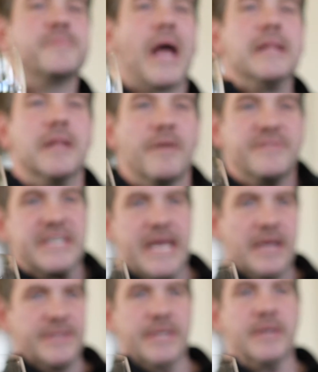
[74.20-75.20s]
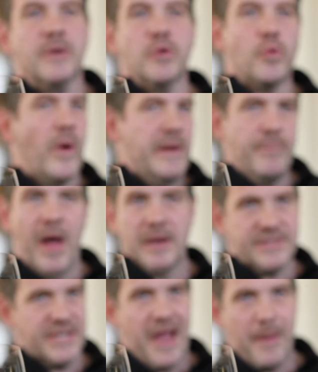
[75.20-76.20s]
I love decanting great
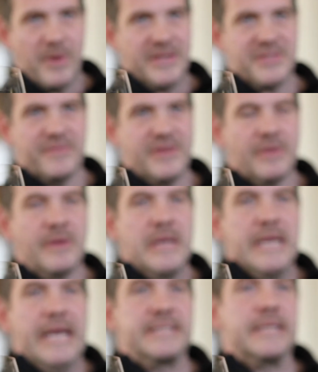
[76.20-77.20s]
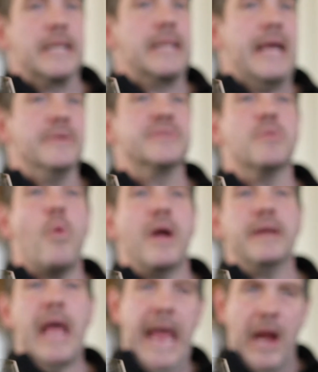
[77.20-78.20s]
bottles of Cabernet Sauvignon, as it allows the
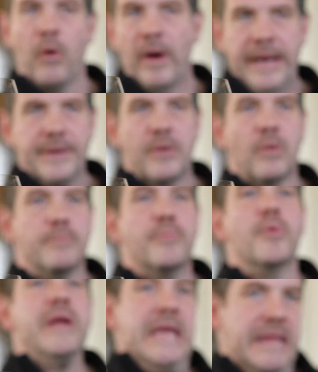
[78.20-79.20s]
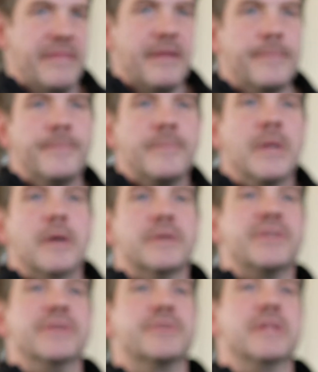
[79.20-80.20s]
wine to aerate or breathe.
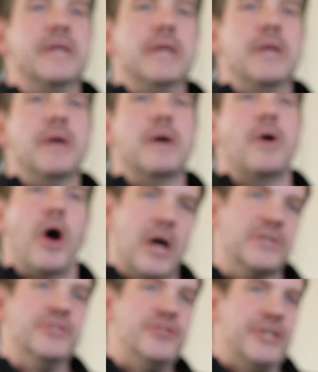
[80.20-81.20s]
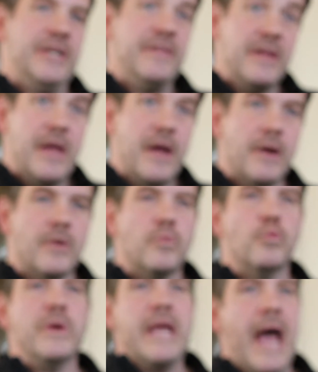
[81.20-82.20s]
Essentially, oxygen in the air
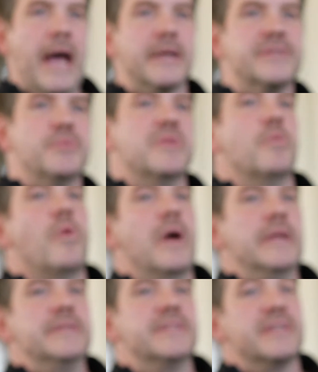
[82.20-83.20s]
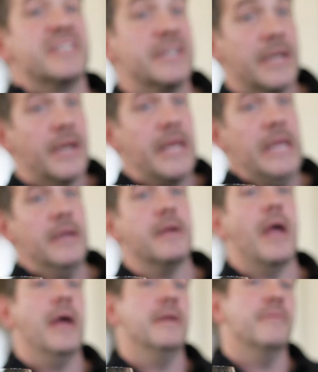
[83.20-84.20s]
reacts with the wine's acidity
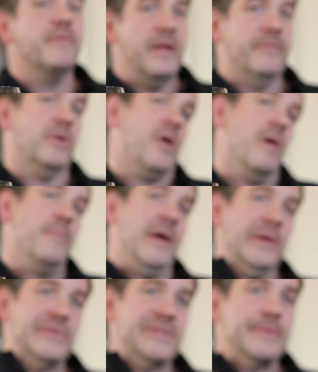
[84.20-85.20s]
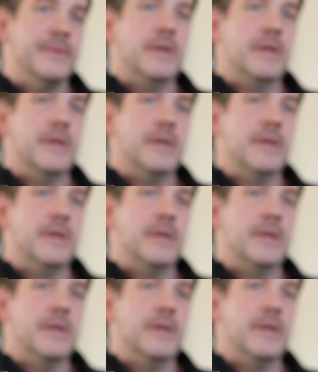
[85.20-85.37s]
and flavor compounds.